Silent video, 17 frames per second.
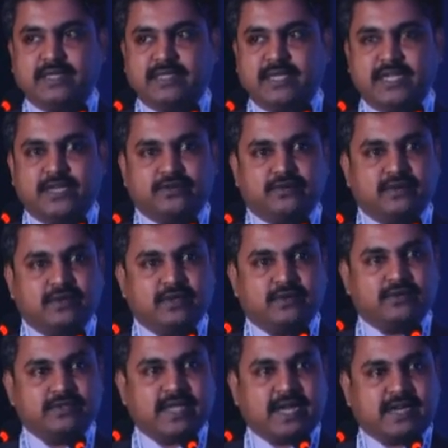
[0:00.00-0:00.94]
He told,
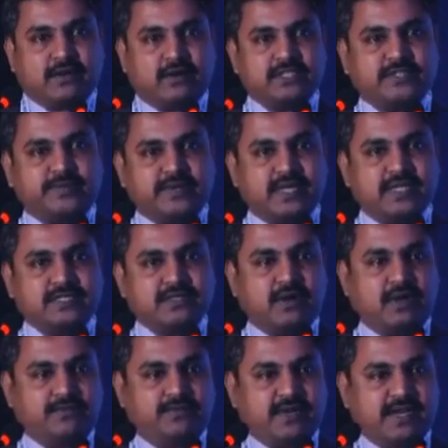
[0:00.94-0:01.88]
no, that hospital has
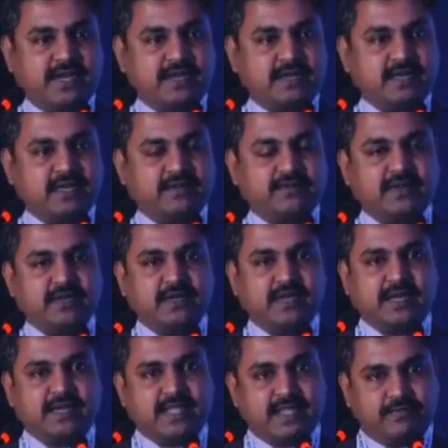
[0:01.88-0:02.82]
gone for
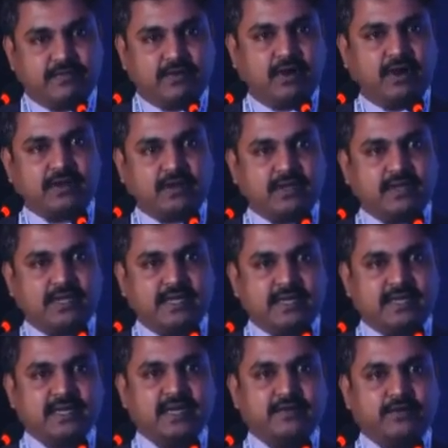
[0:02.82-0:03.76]
entry-level and they have got
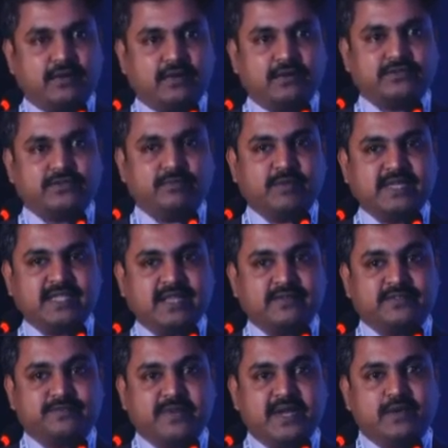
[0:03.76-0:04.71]
entry-level also, but they
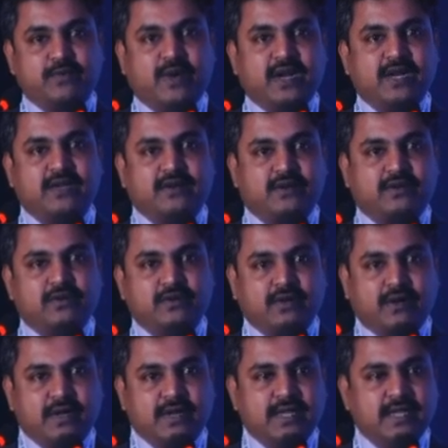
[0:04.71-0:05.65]
have spent 1
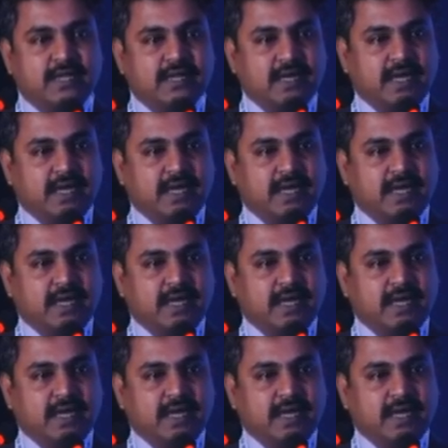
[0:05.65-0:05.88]
crore on